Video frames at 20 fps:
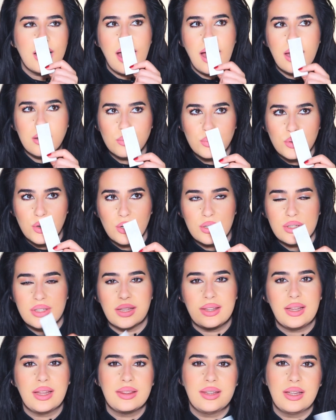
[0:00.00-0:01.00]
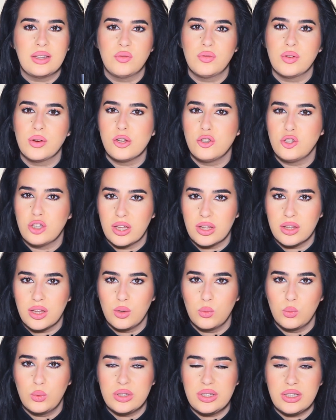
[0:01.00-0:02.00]
ambroxine and that very
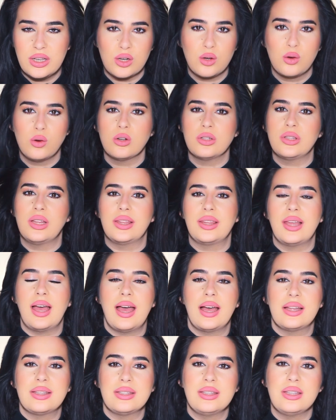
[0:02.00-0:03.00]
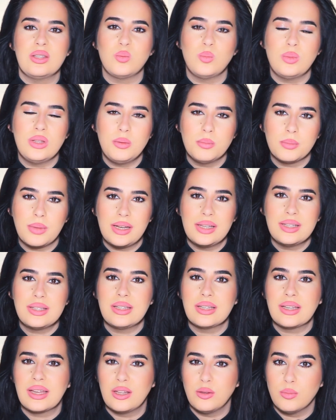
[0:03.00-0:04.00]
gentle woody accord that adds this
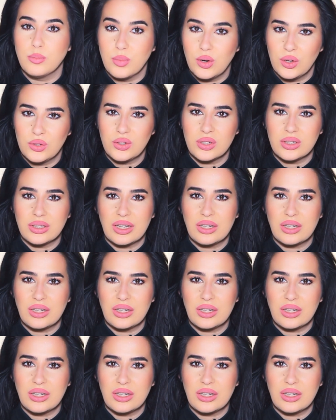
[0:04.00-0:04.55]
minimalistic and modern